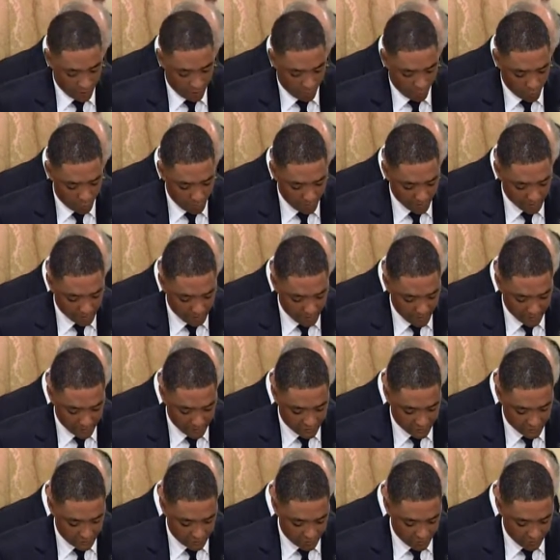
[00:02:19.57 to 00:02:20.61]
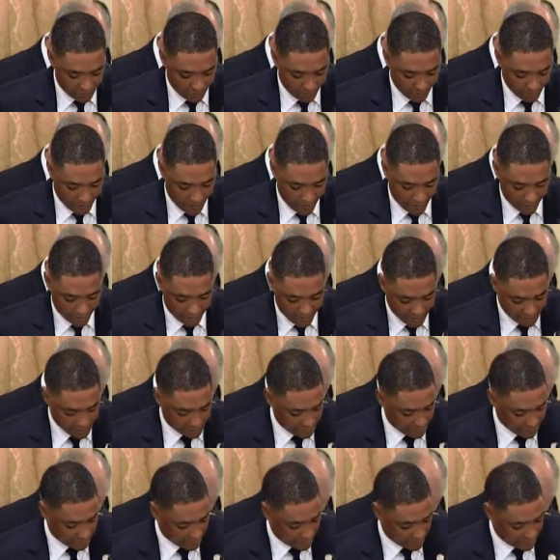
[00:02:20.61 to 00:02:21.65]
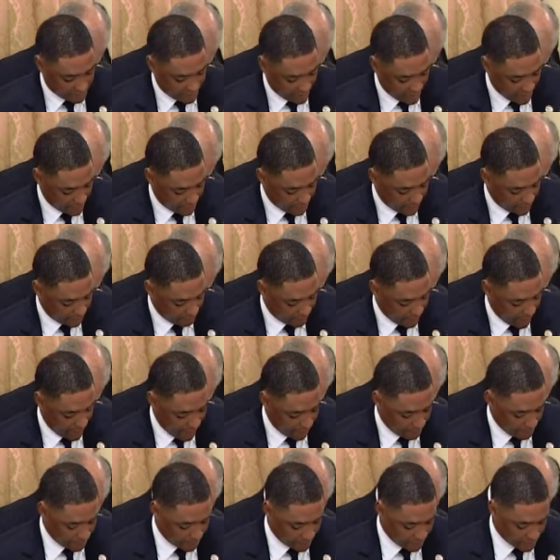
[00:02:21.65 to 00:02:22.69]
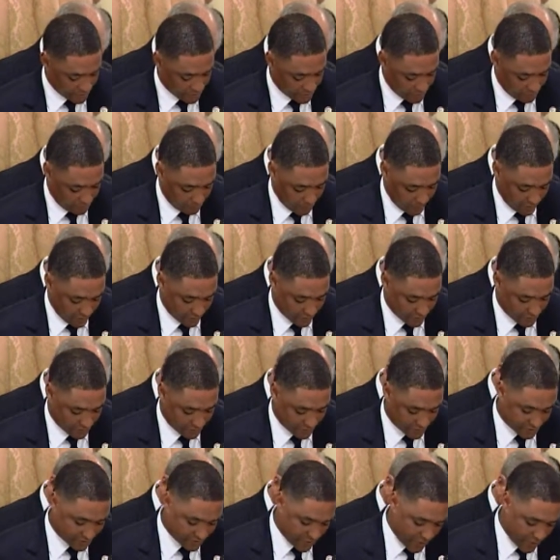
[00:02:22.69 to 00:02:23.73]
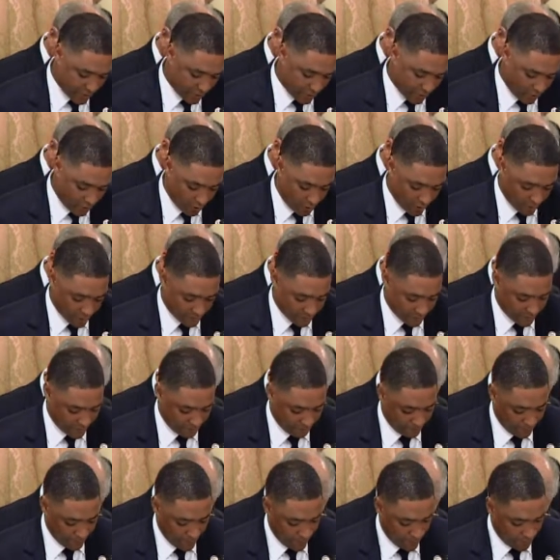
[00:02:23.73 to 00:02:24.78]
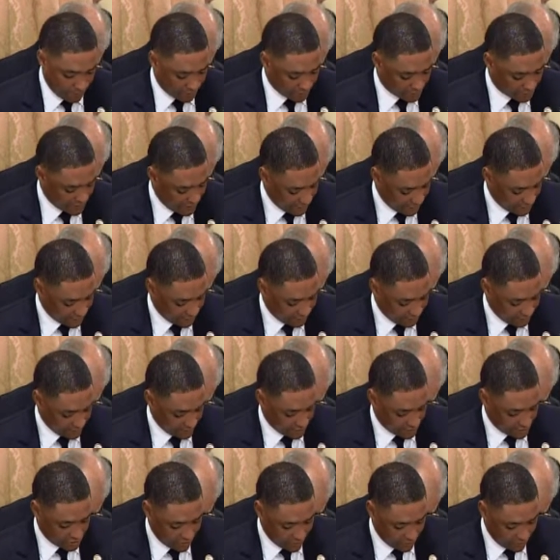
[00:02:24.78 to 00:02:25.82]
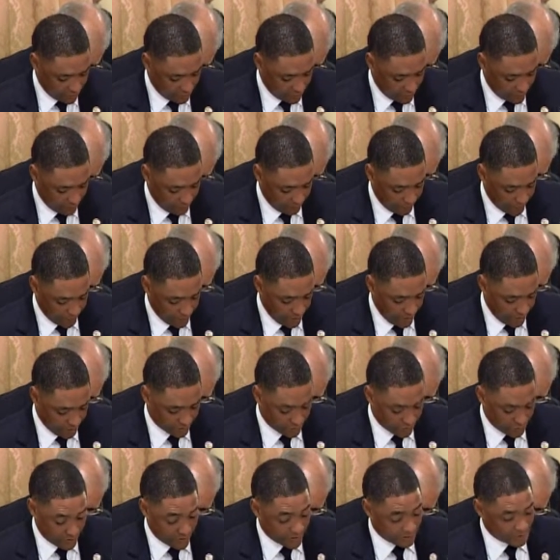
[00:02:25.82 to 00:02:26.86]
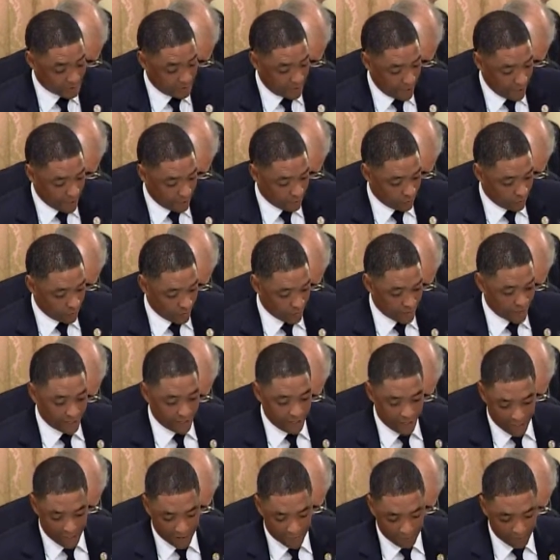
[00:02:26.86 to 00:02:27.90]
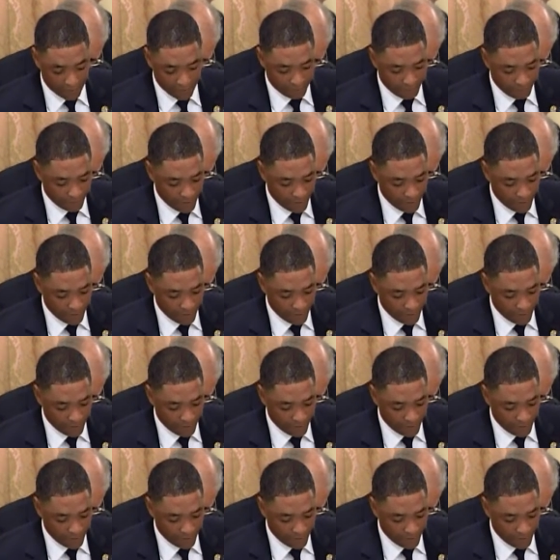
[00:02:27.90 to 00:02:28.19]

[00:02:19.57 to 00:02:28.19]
We must make sure our investments in cyber operational plans and cyber R&D are technically achievable and transparent where they can be.